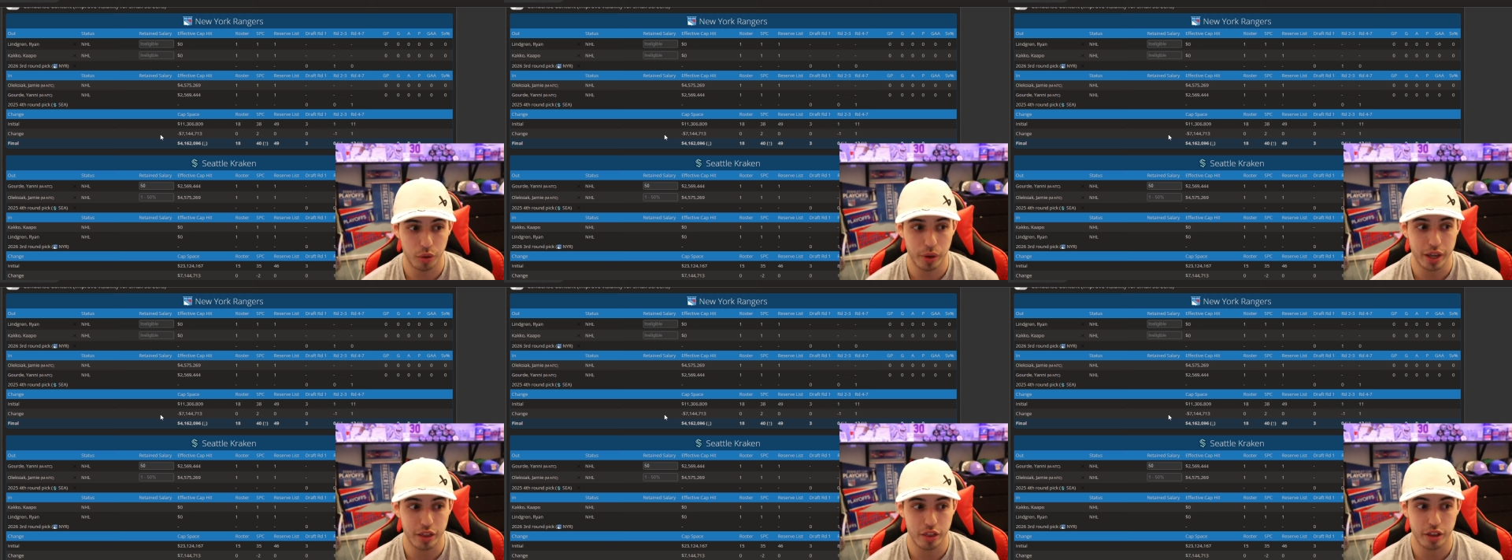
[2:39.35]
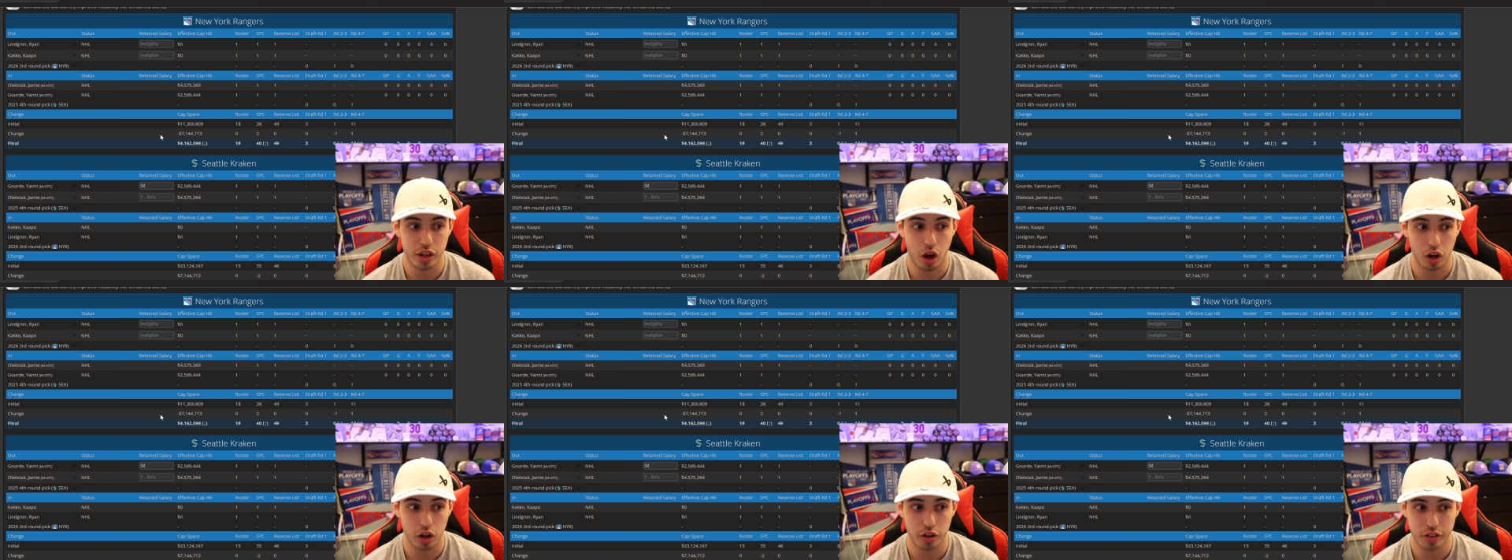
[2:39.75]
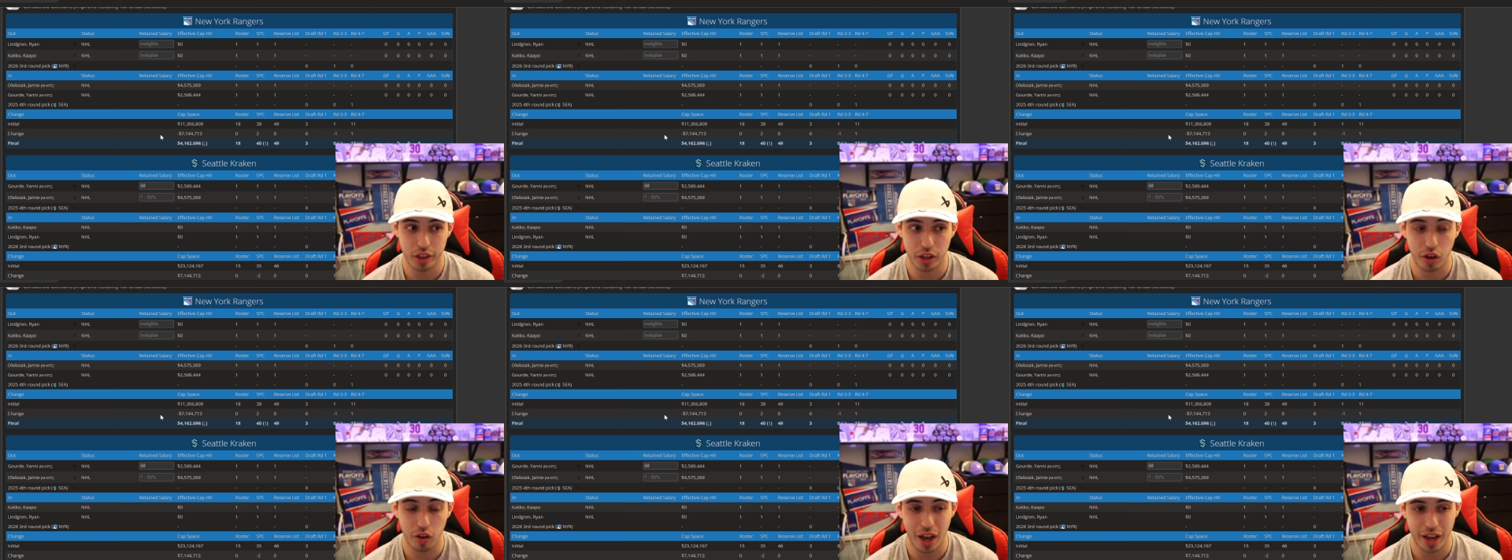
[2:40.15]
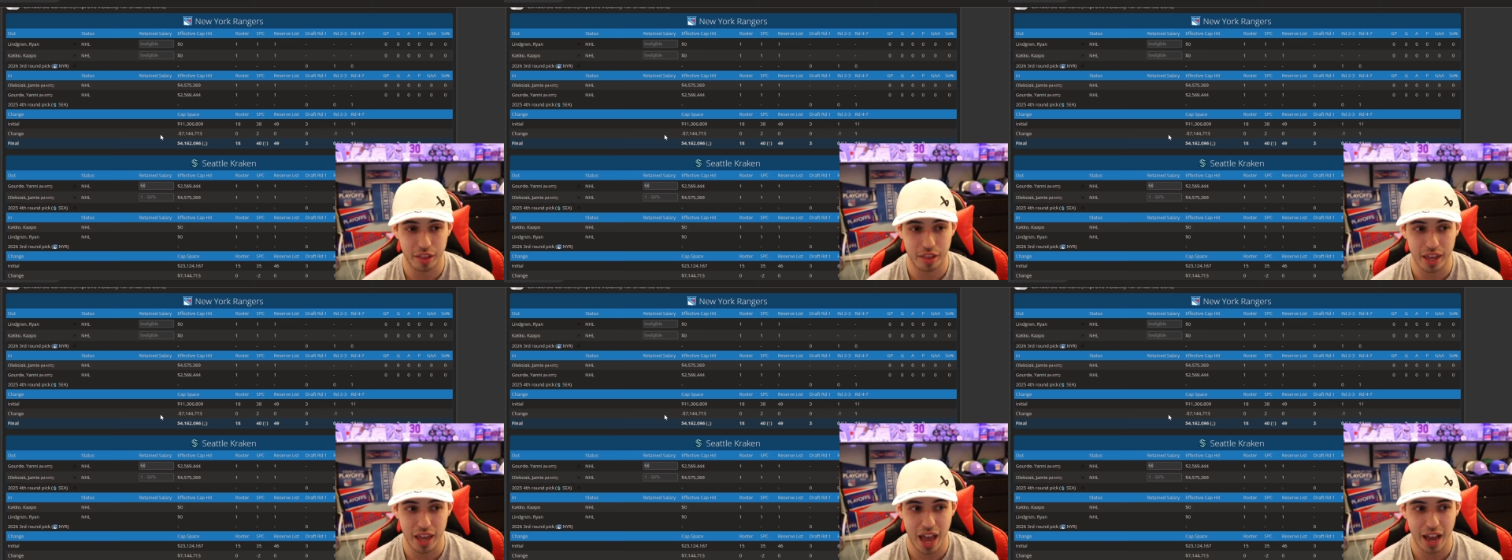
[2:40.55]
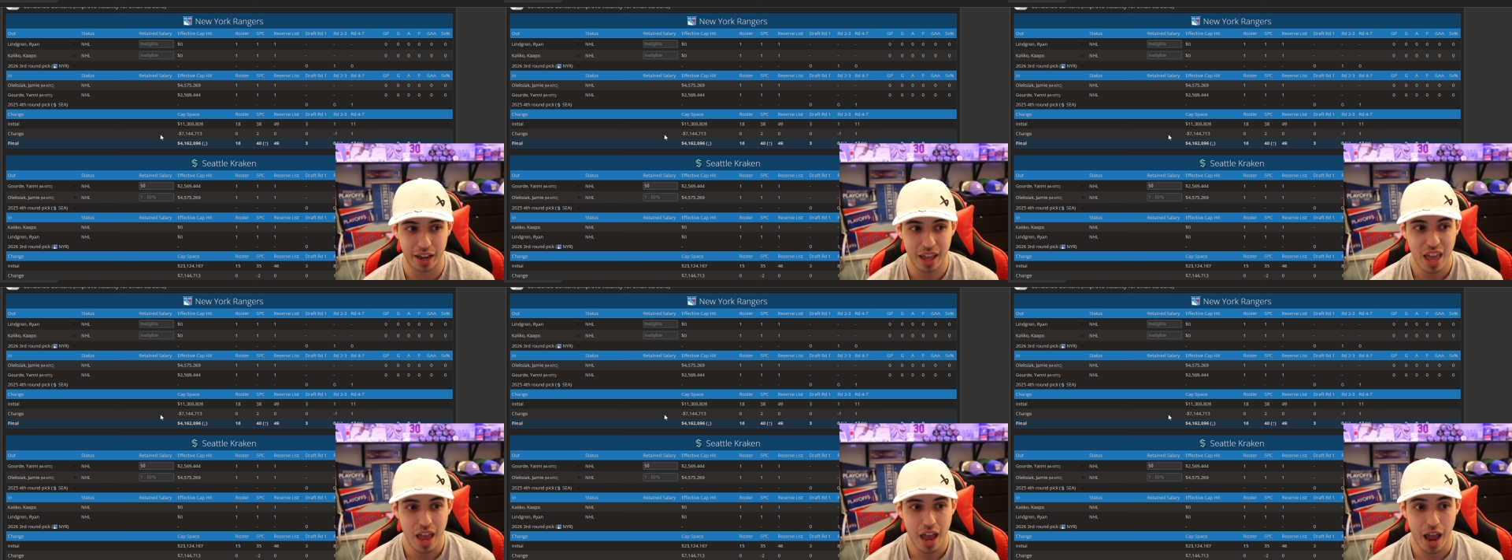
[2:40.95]
He's younger than Oleksiak,
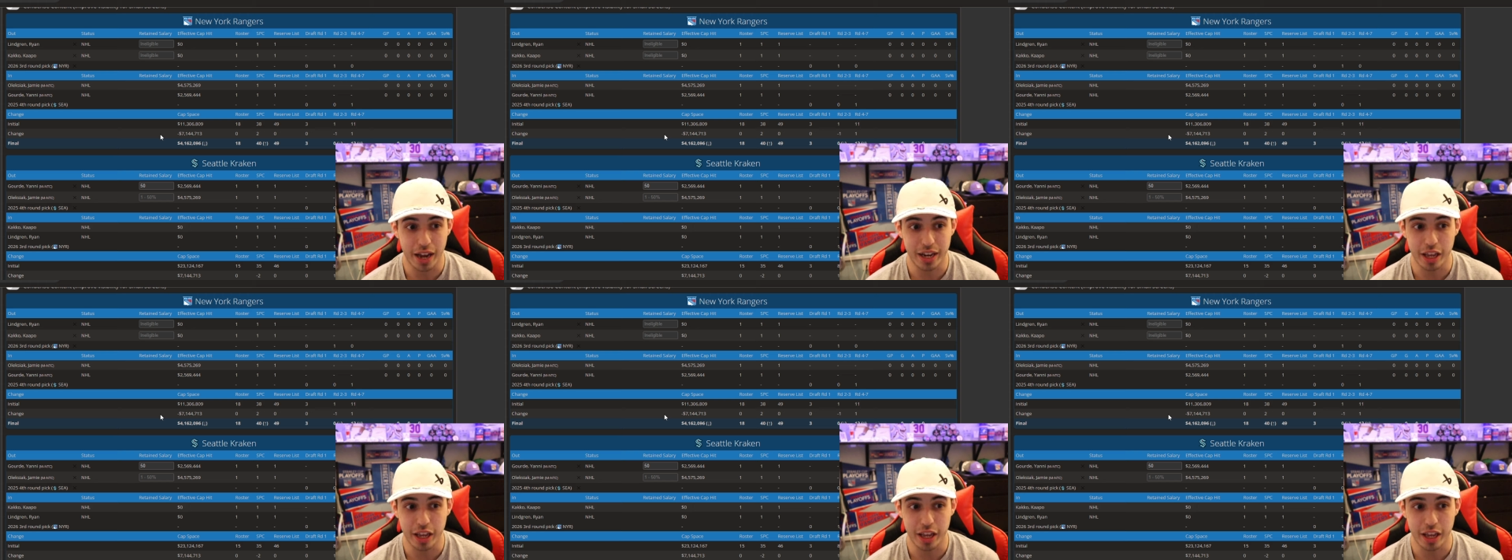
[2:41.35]
and